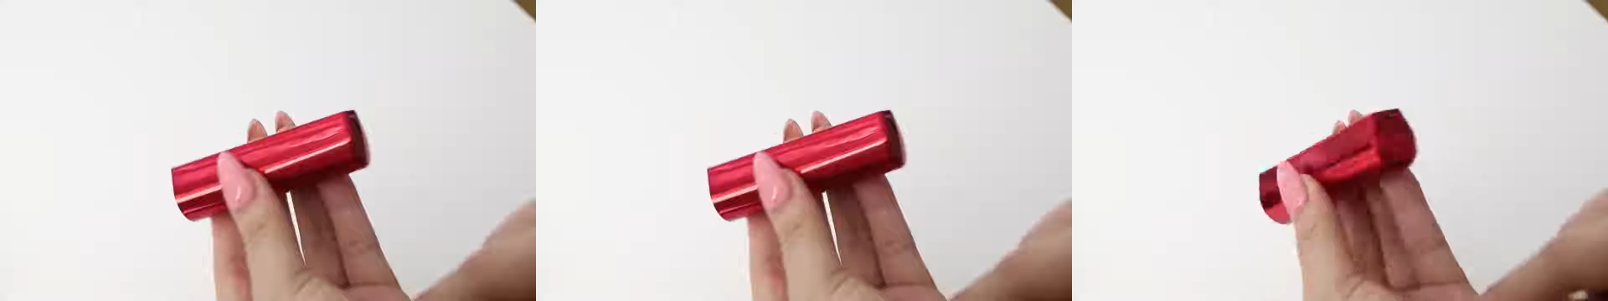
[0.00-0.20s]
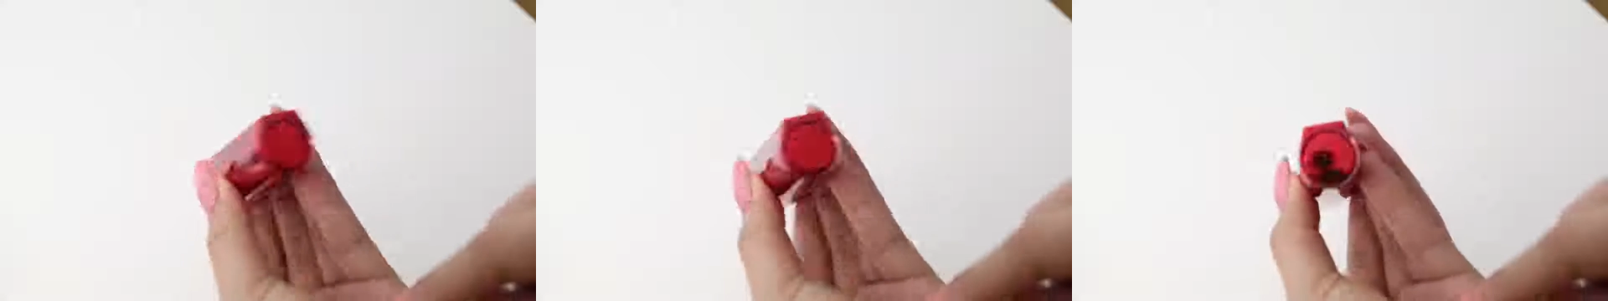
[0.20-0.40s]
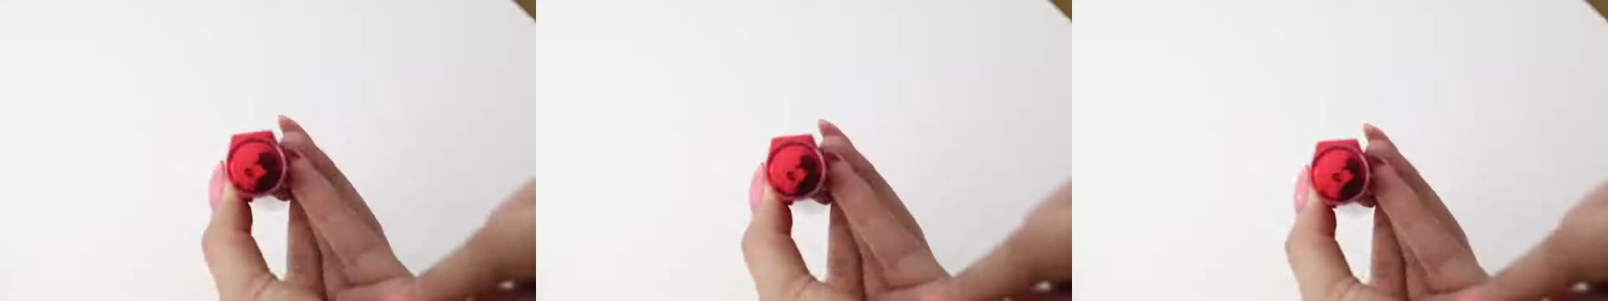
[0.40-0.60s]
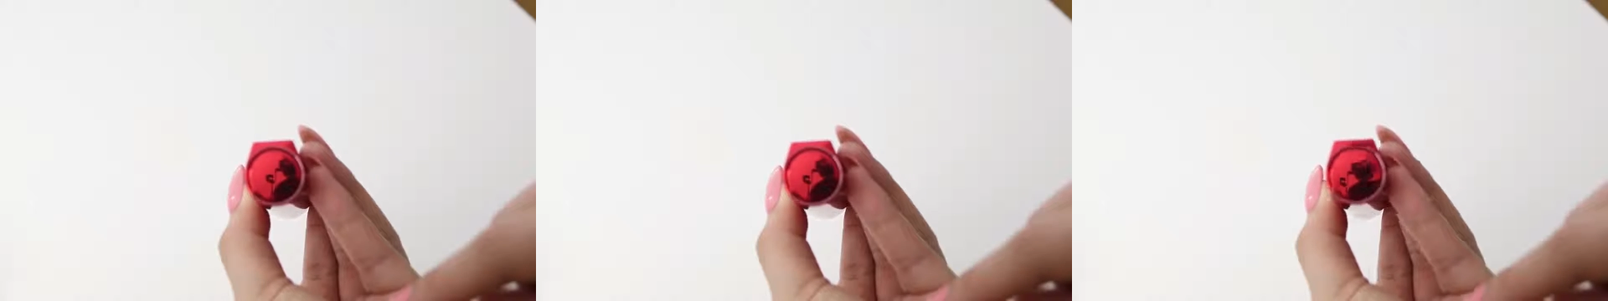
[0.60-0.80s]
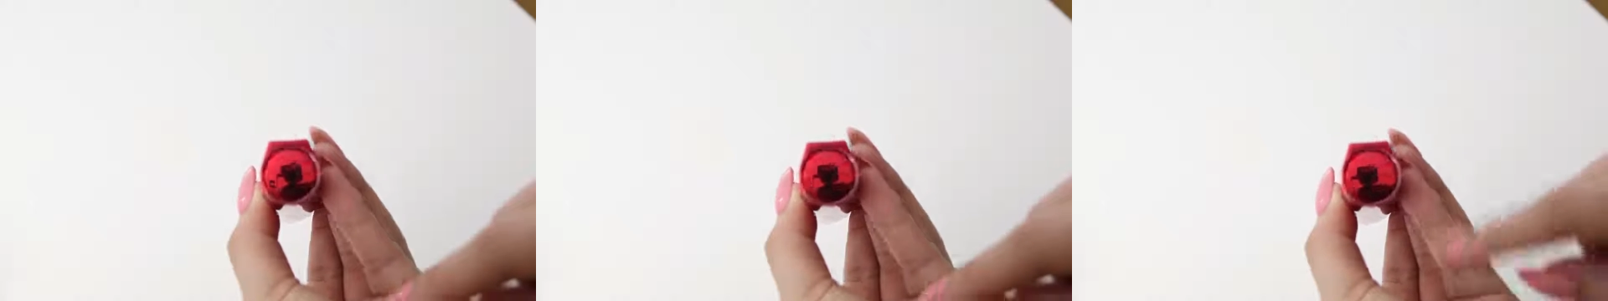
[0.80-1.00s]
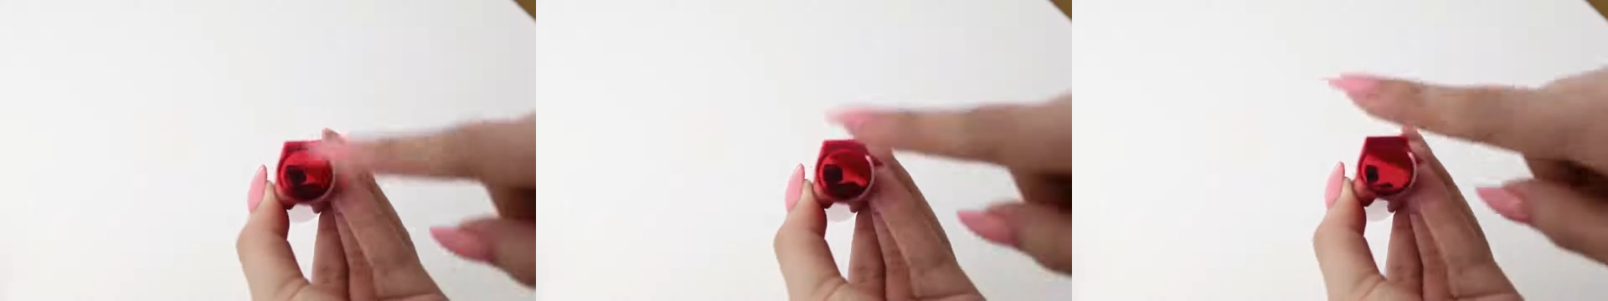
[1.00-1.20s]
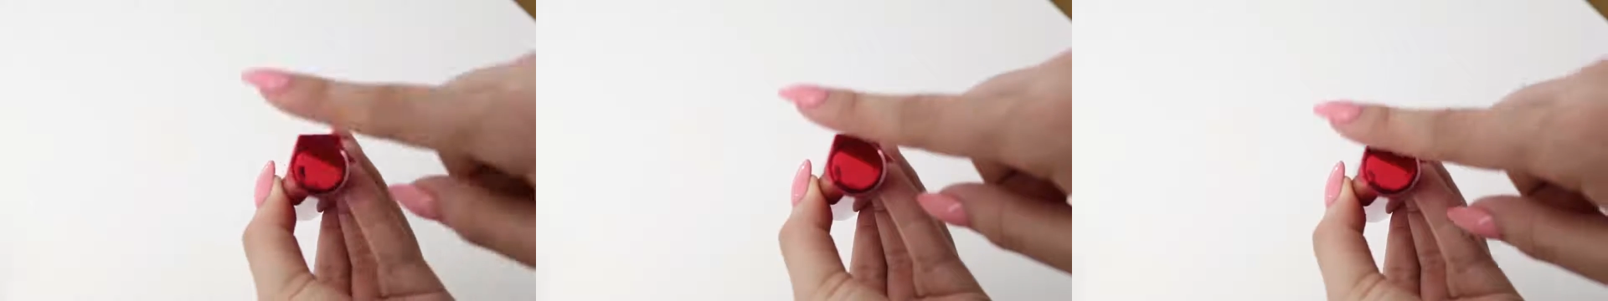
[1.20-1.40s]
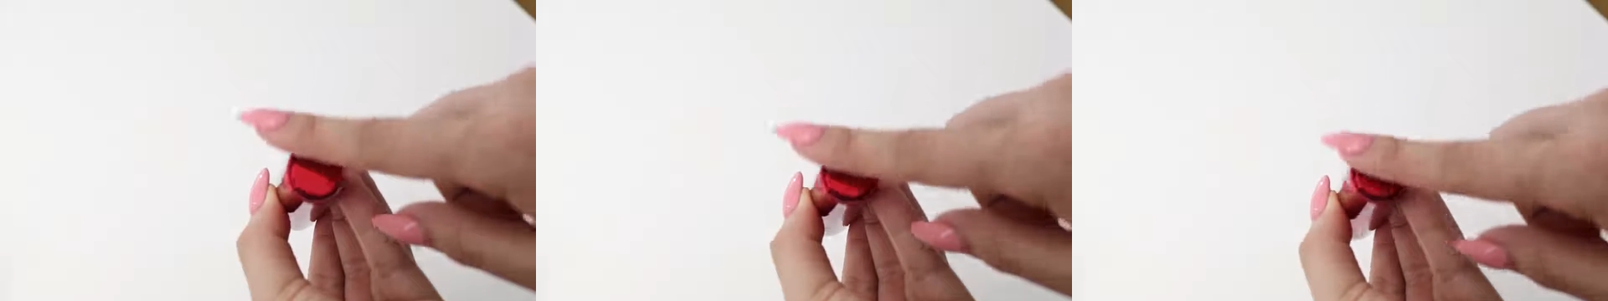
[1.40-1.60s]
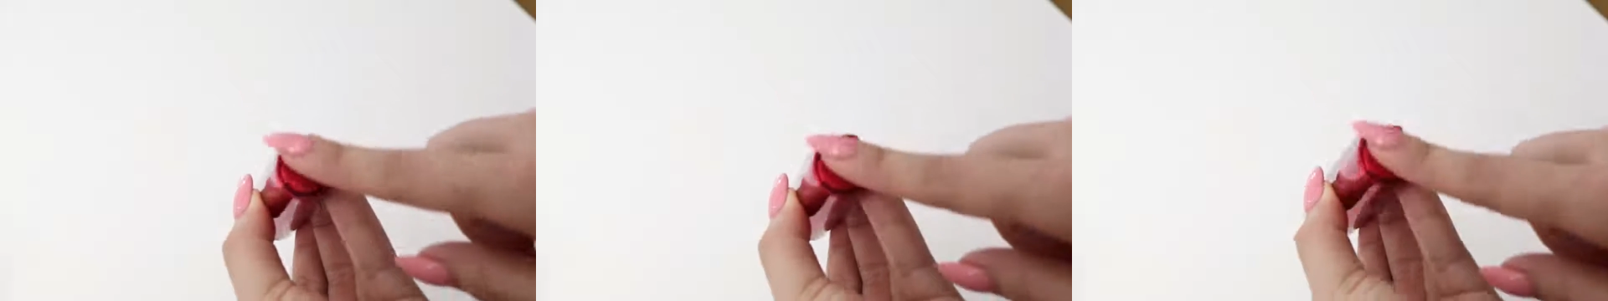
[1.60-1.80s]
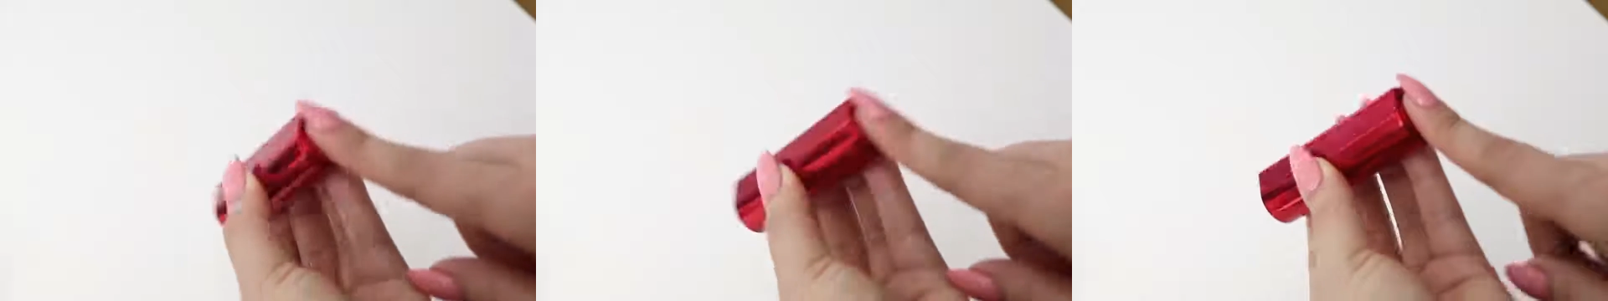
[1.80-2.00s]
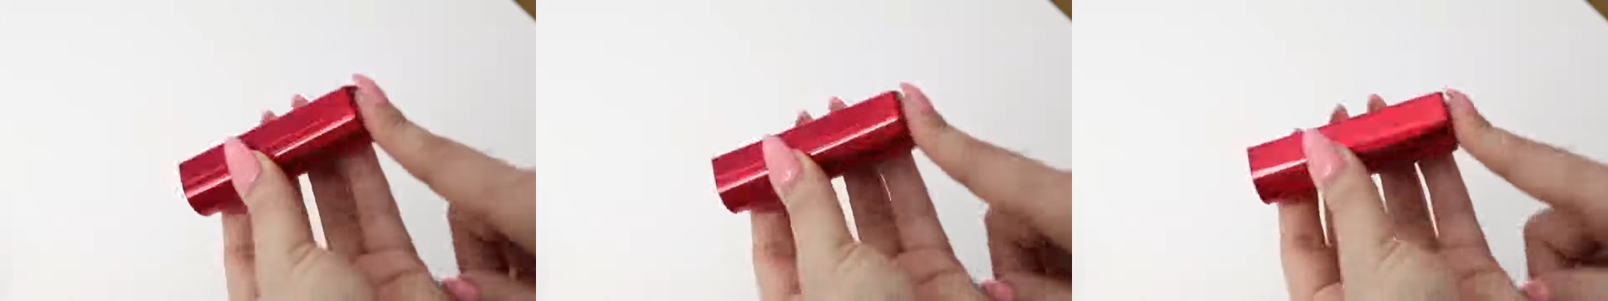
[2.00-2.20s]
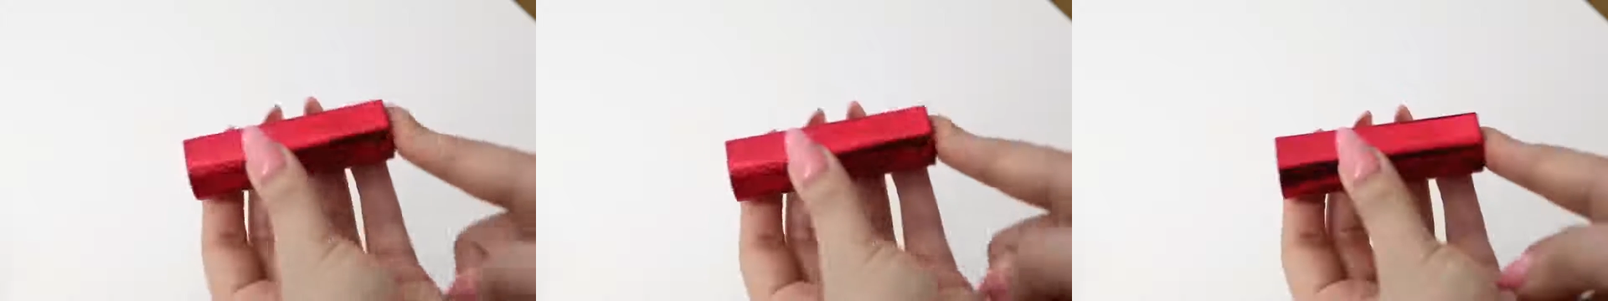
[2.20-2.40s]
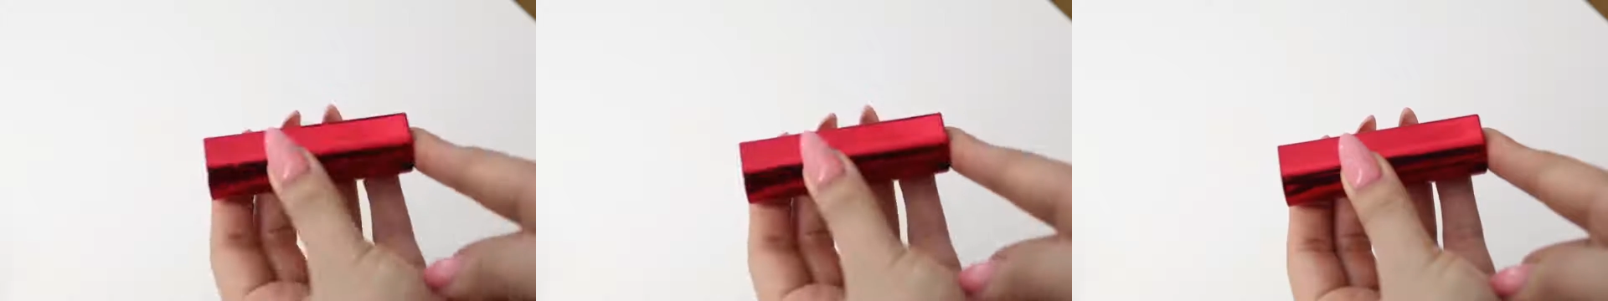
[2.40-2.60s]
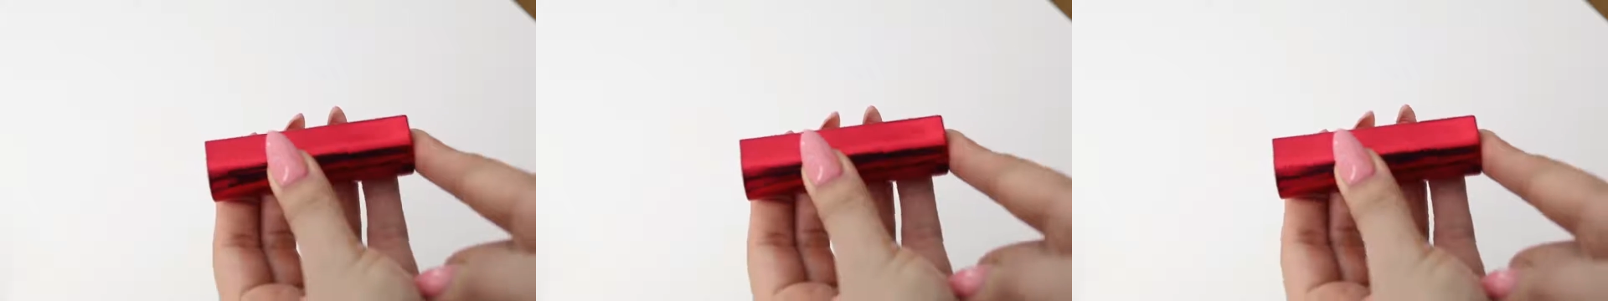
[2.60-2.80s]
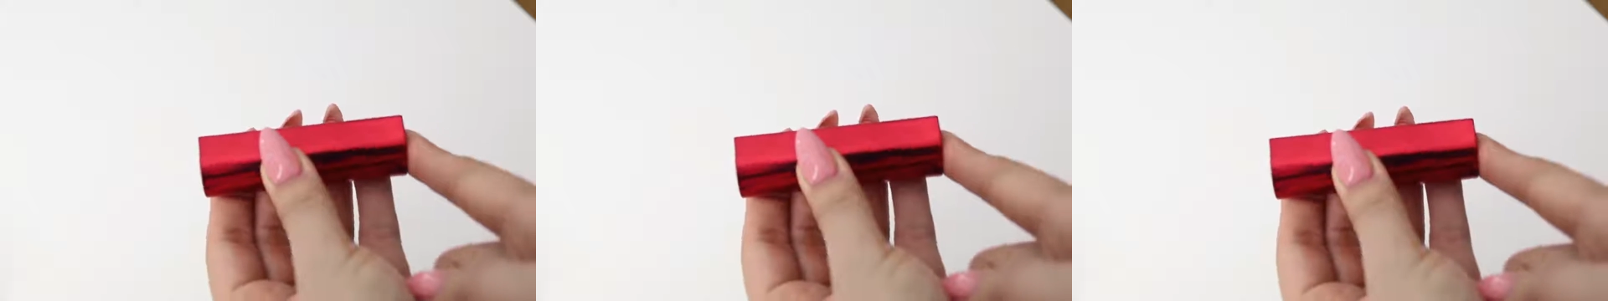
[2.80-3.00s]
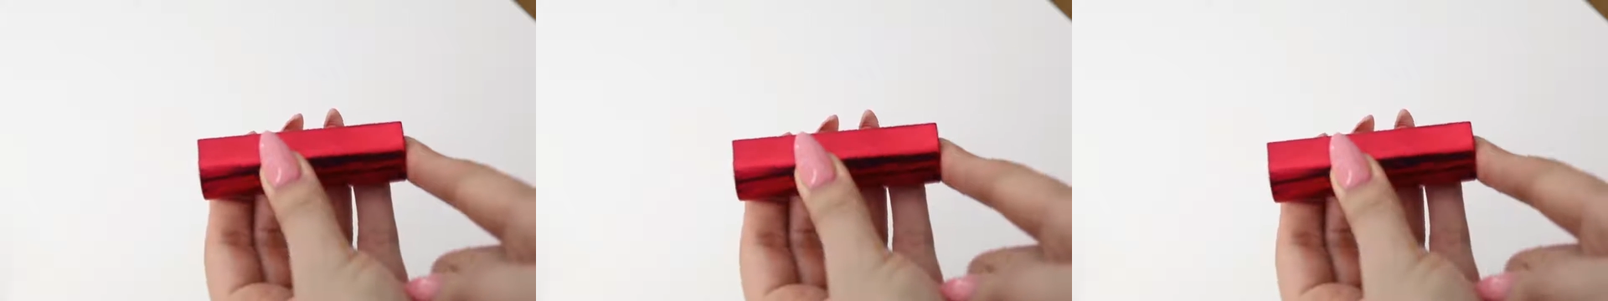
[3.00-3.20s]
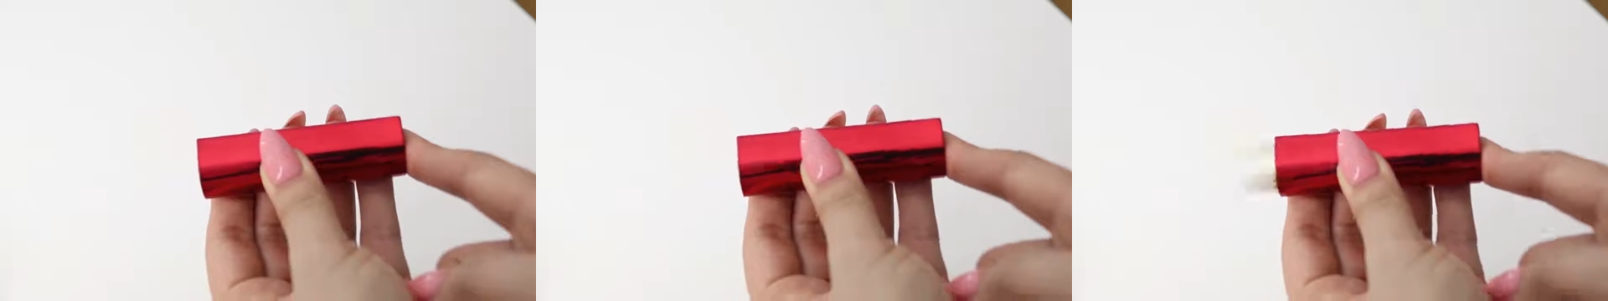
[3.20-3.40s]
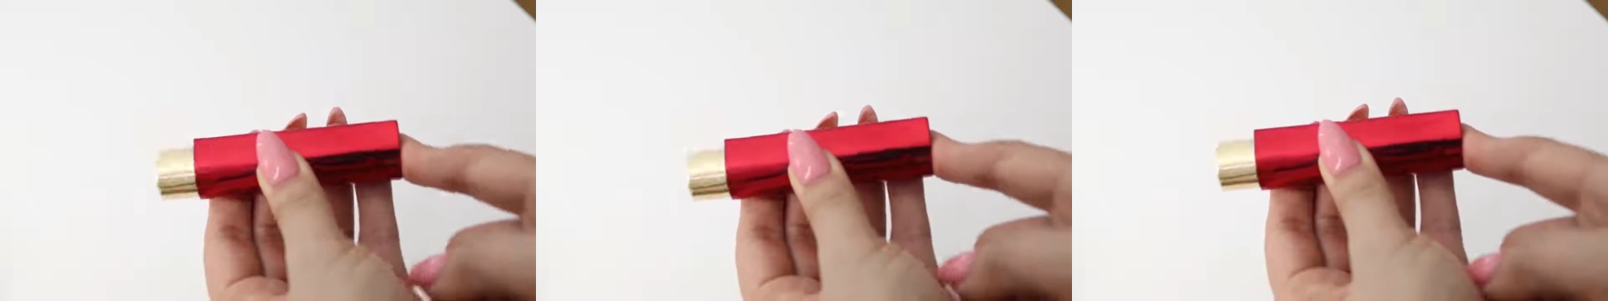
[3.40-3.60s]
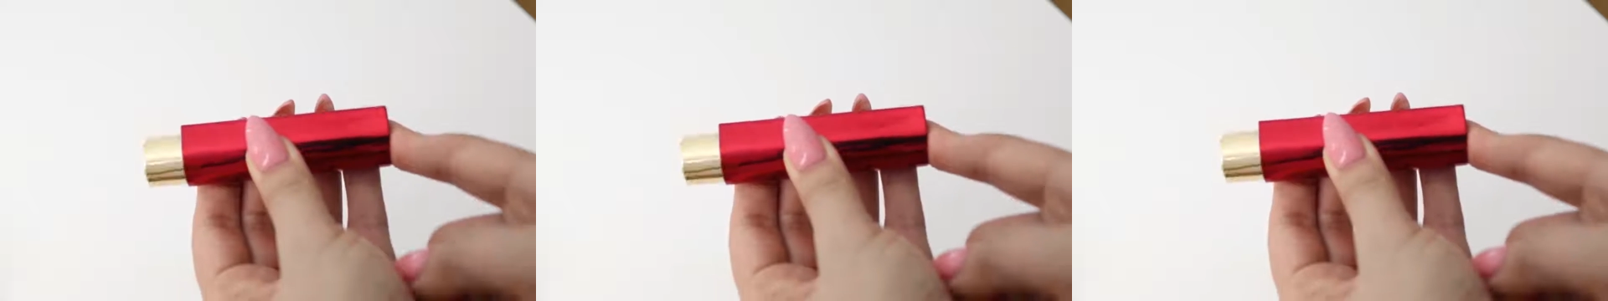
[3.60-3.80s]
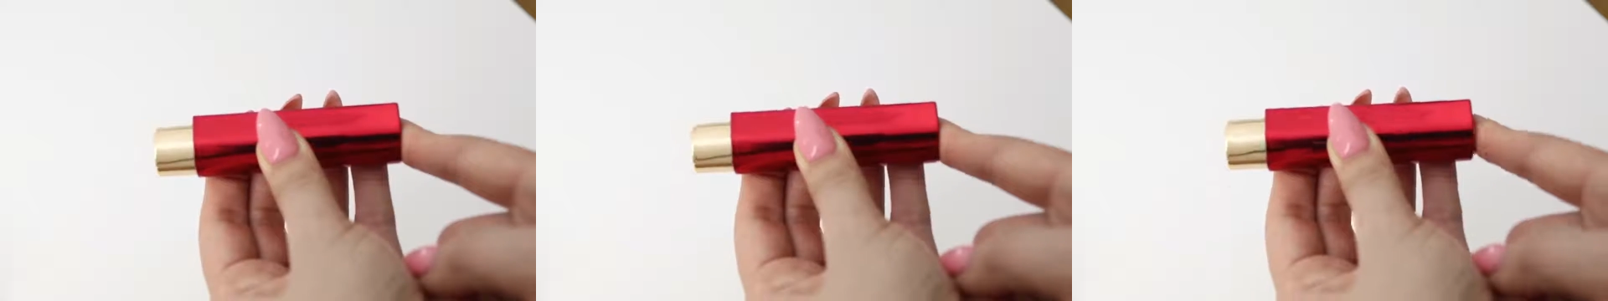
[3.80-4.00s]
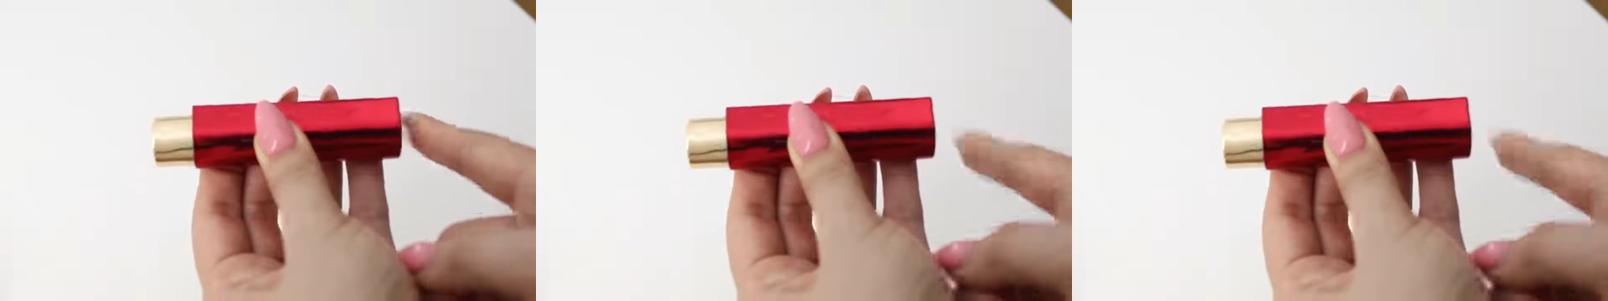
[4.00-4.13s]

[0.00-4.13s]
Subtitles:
[unreadable: no face in view]